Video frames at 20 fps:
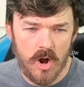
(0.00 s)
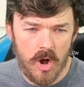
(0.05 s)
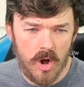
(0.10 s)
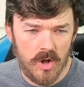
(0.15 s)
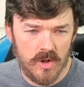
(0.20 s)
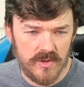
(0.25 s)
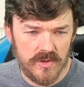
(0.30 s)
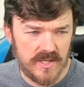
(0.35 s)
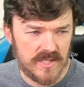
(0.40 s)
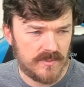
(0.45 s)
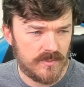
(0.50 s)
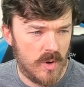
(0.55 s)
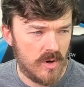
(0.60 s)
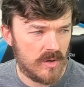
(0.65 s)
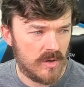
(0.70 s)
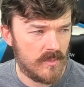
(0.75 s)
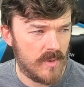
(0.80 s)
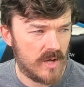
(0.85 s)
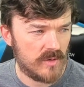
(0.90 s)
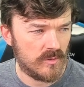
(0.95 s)
all these
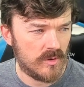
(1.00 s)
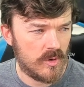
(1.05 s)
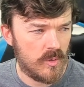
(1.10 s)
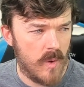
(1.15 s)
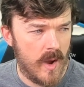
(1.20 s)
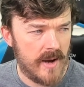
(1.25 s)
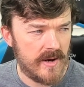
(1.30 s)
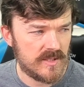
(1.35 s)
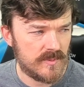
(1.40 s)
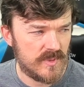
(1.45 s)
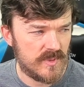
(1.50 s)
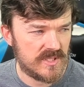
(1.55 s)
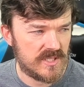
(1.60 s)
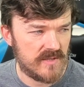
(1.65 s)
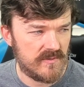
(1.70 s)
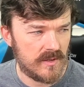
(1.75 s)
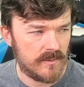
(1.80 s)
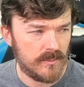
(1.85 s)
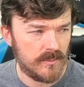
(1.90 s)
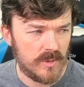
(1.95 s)
Pokemon require
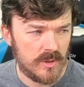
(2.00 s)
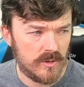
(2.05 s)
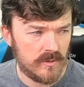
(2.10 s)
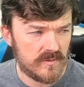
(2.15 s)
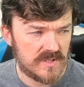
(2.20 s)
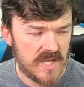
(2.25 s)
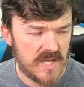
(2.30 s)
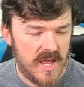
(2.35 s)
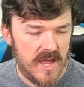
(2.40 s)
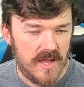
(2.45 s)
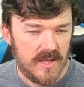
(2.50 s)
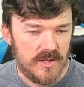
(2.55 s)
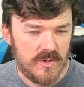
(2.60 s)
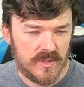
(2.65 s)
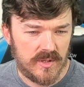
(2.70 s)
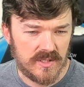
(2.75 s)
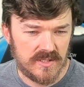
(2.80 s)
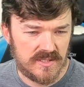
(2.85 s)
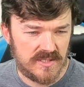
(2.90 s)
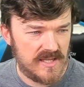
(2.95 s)
specific moves.
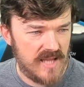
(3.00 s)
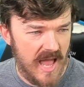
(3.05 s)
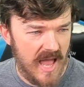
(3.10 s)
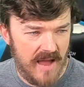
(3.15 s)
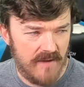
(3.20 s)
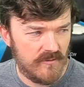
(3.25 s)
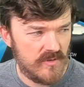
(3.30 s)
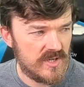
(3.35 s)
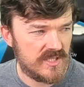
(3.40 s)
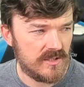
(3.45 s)
You can see every